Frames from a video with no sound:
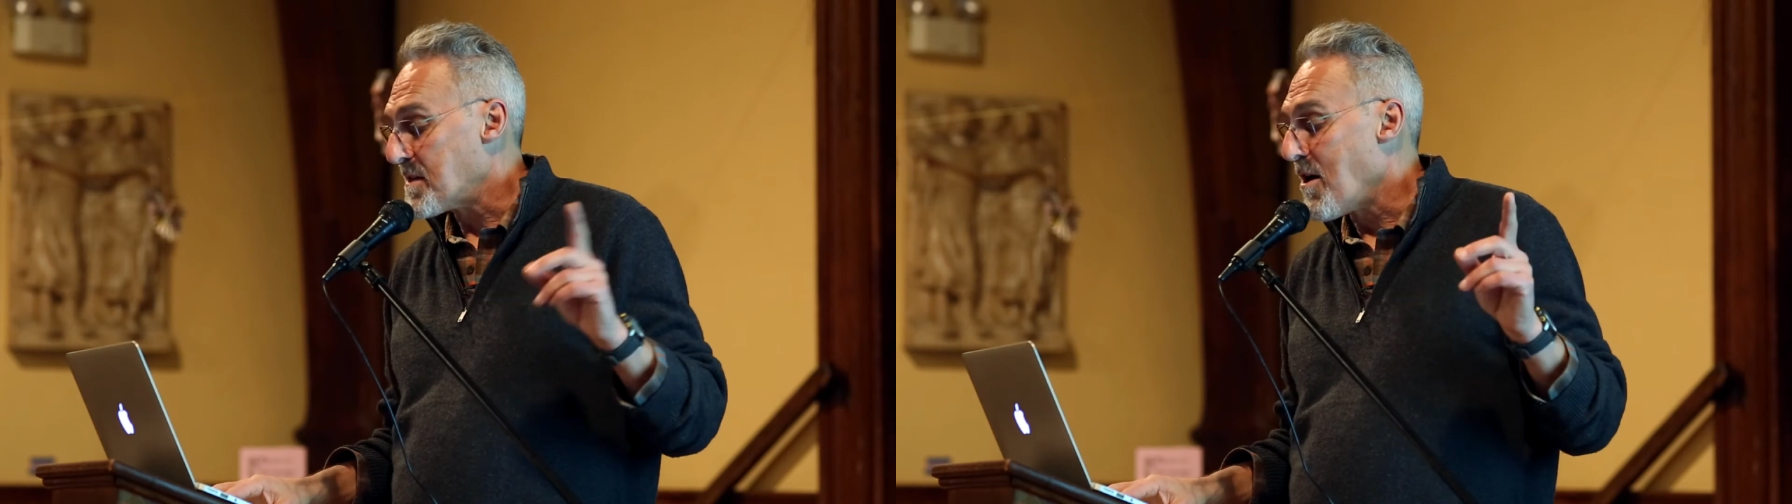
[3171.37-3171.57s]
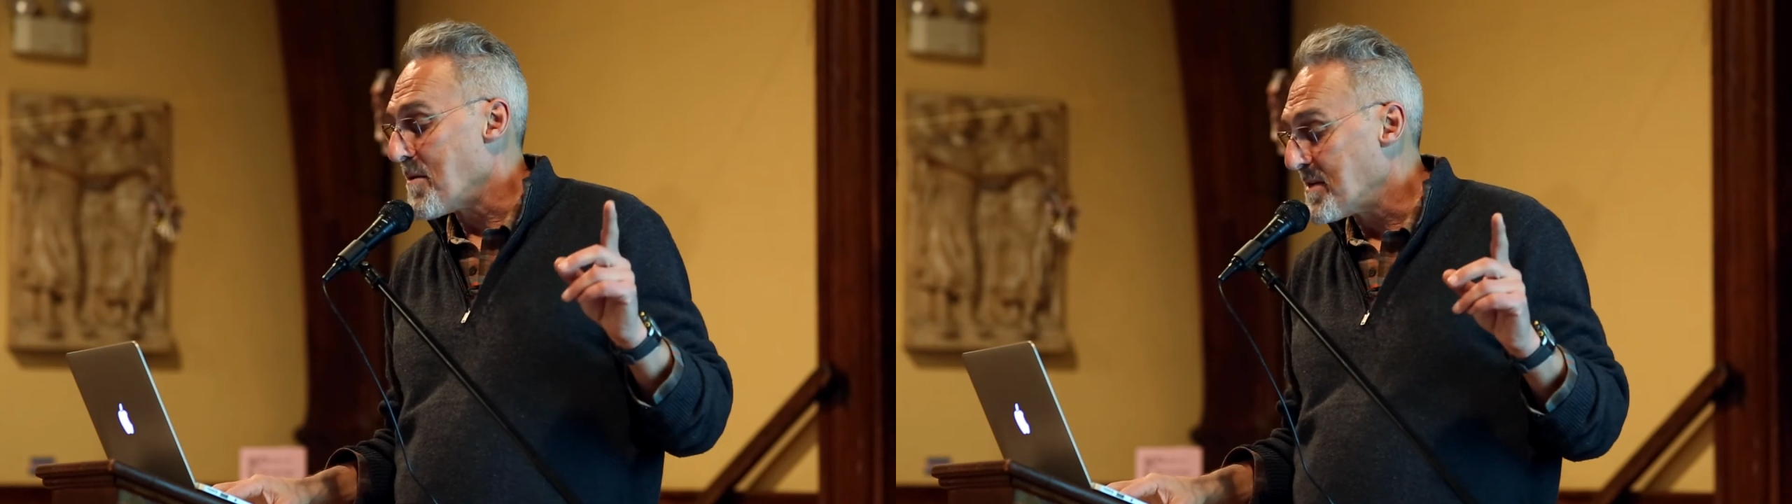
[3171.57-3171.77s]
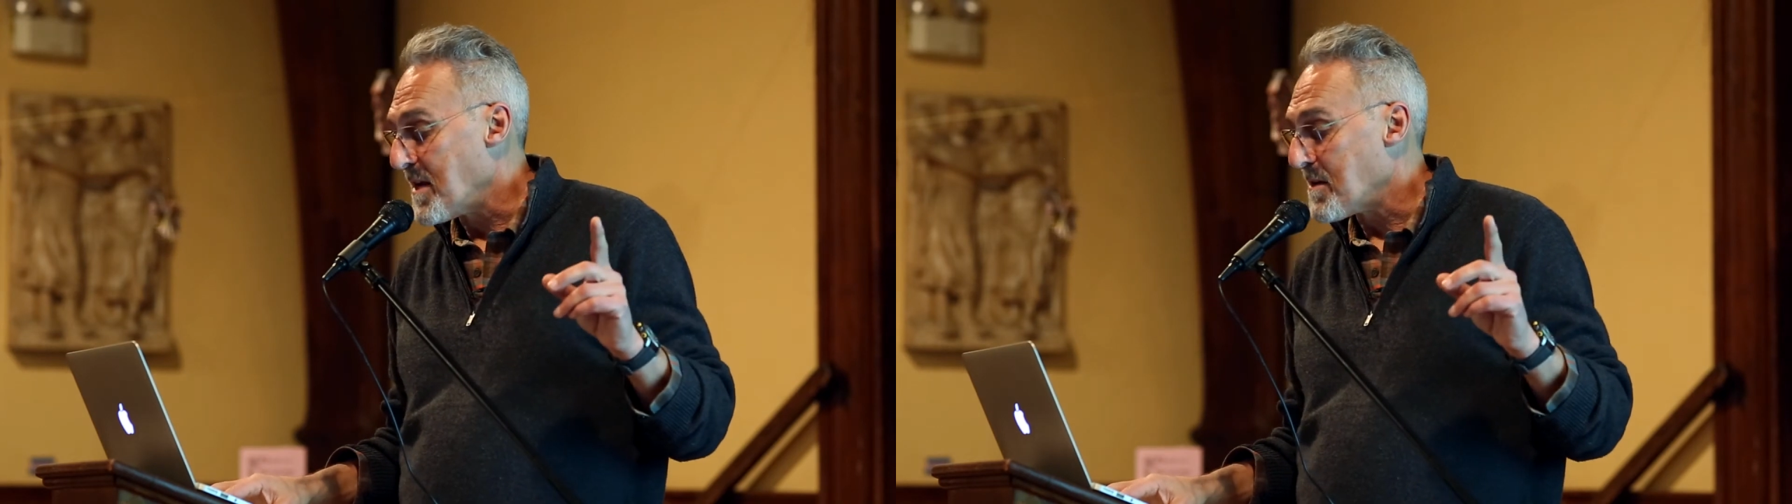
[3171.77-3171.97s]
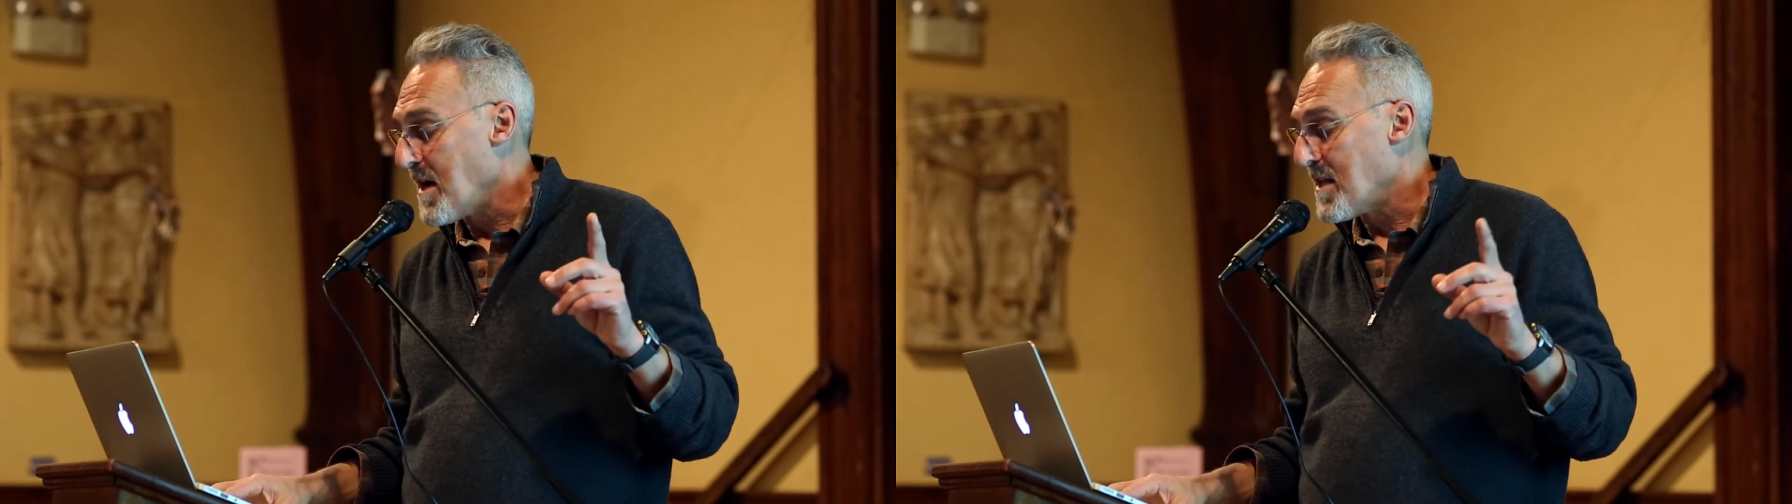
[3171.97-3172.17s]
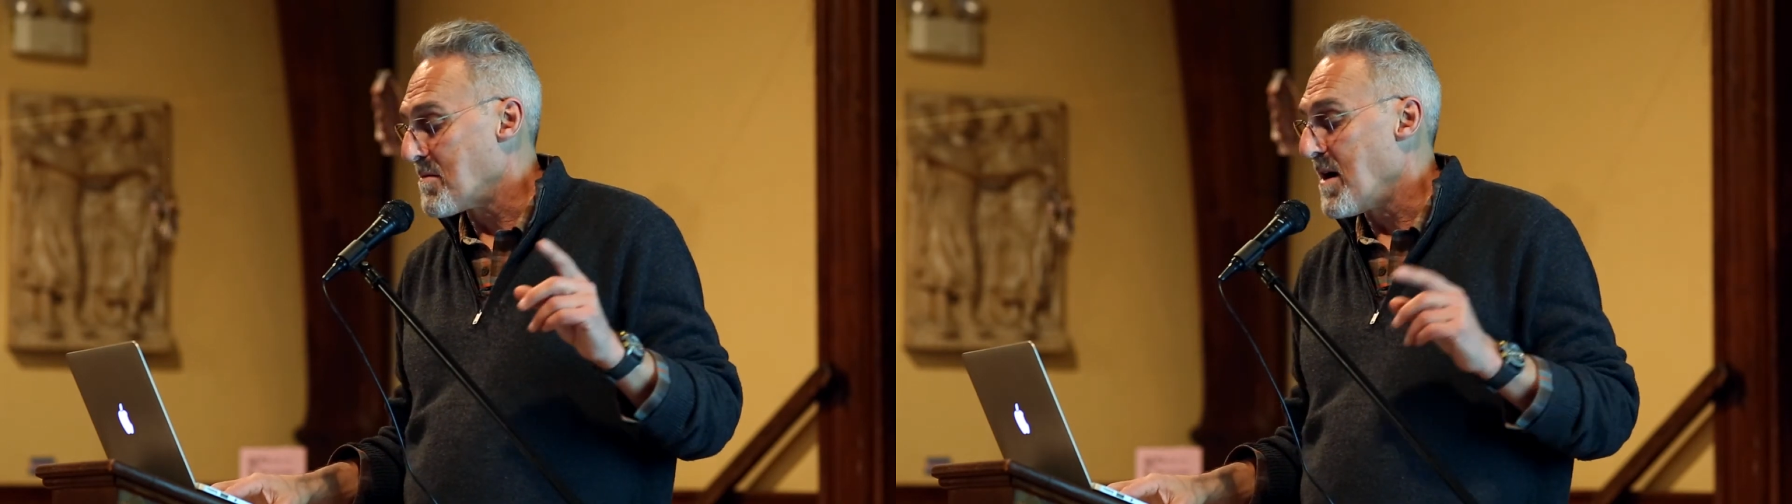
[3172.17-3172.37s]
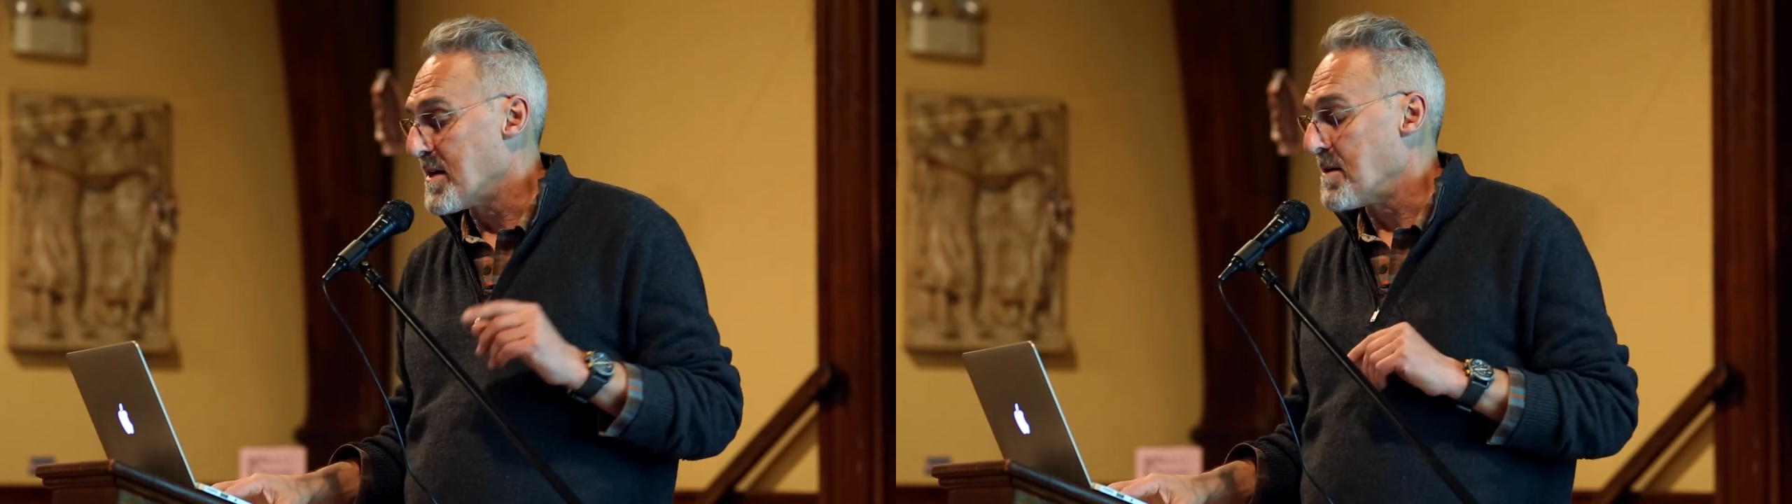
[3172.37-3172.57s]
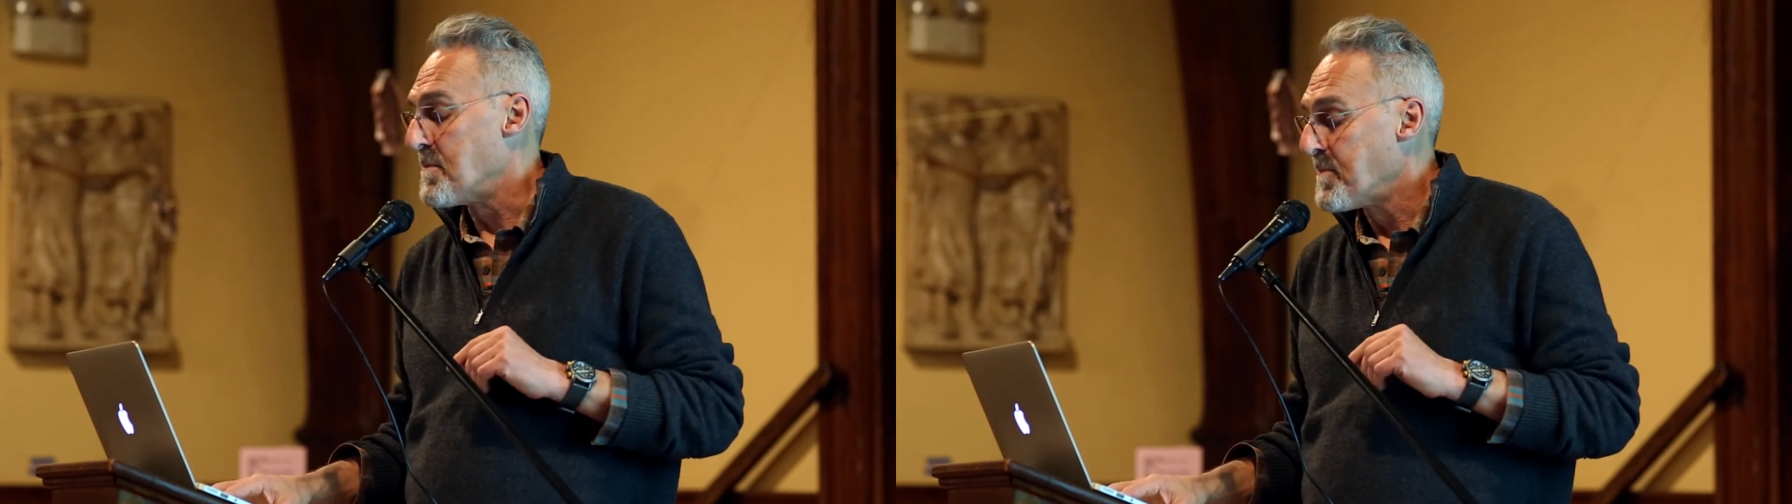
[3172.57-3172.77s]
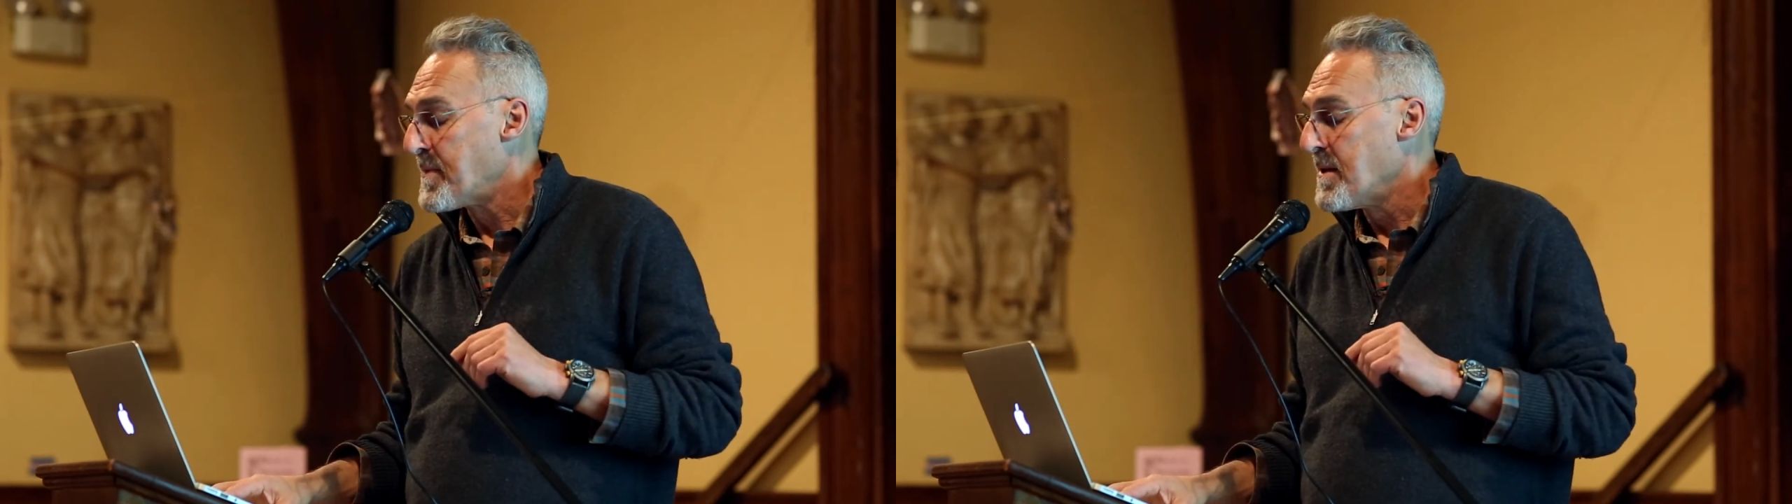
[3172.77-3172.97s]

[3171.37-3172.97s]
in Carbondale, Colorado,